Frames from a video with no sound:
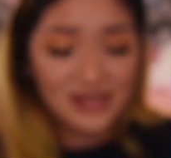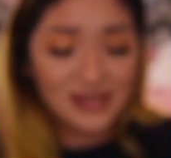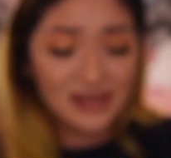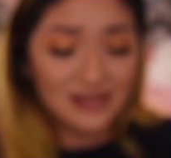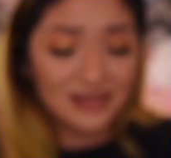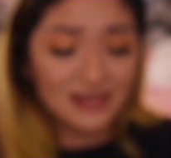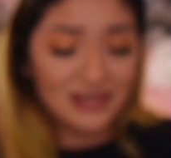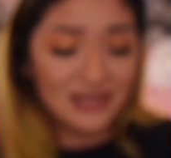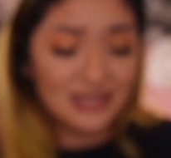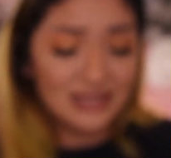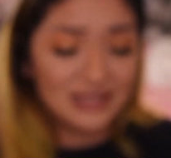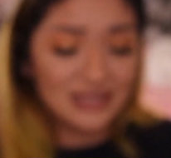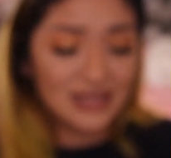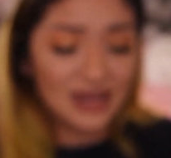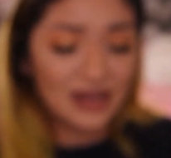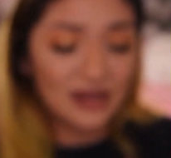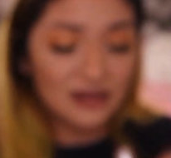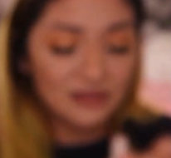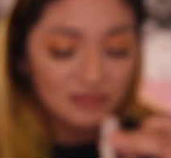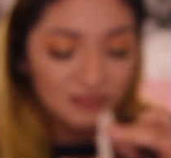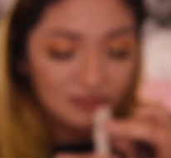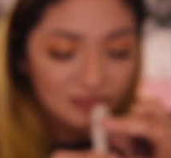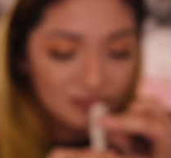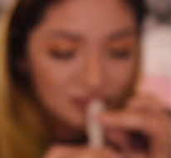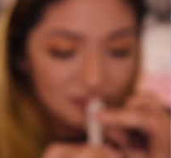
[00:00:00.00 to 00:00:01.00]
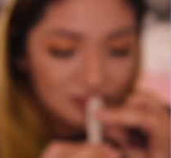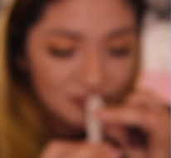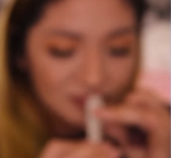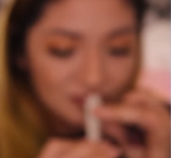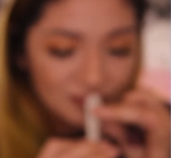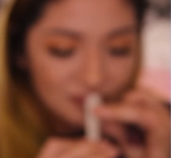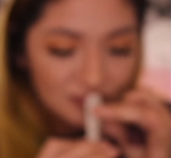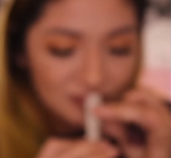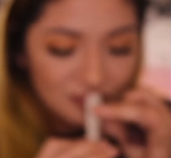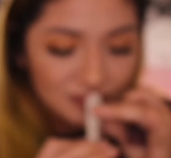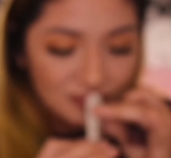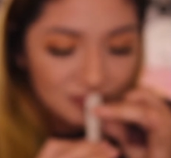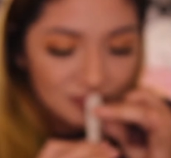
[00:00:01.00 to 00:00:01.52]
these have
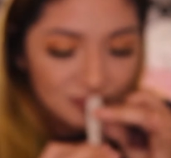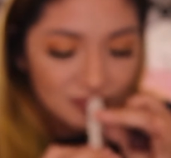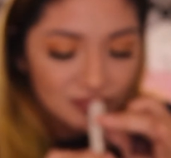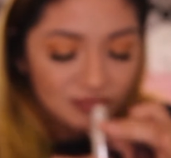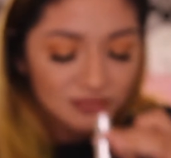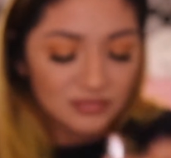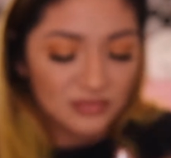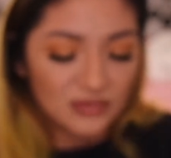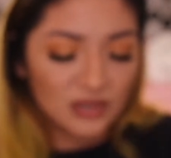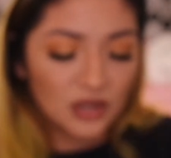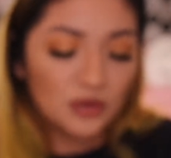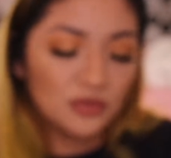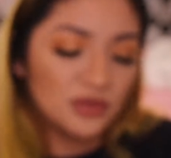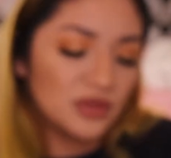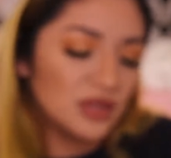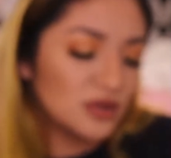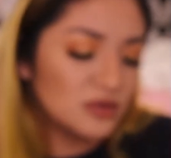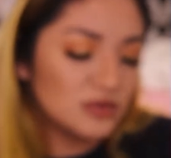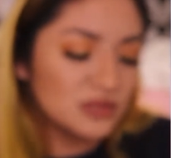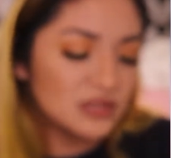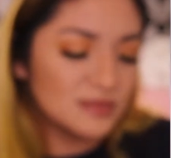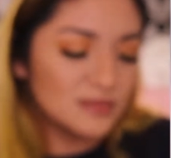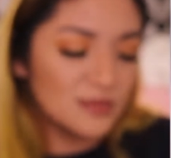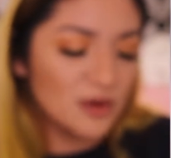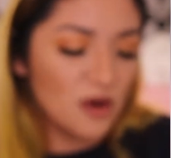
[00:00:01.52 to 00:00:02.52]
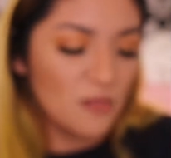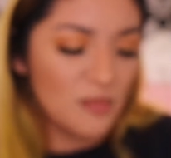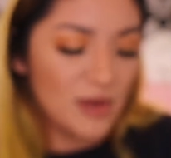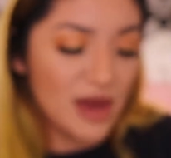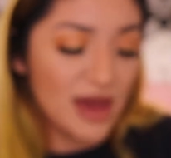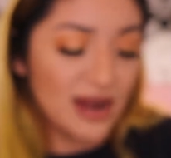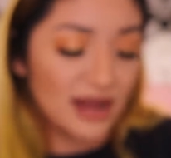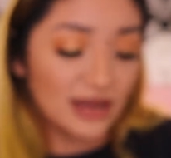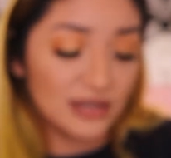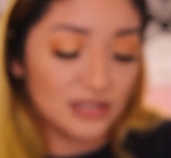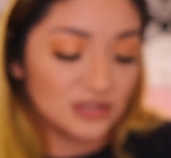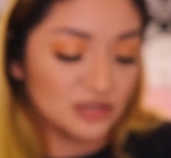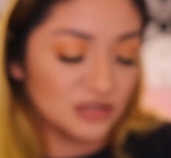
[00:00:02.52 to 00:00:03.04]
Oh, they don't smell
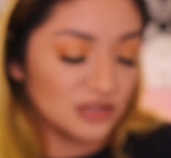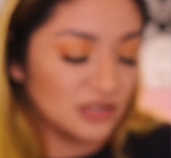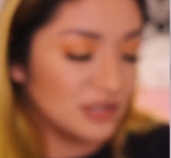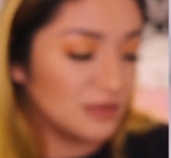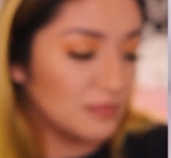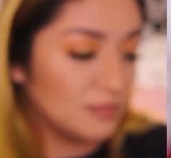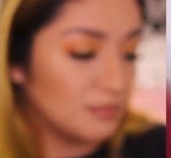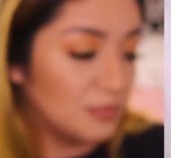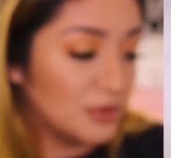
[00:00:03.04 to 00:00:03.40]
bad actually.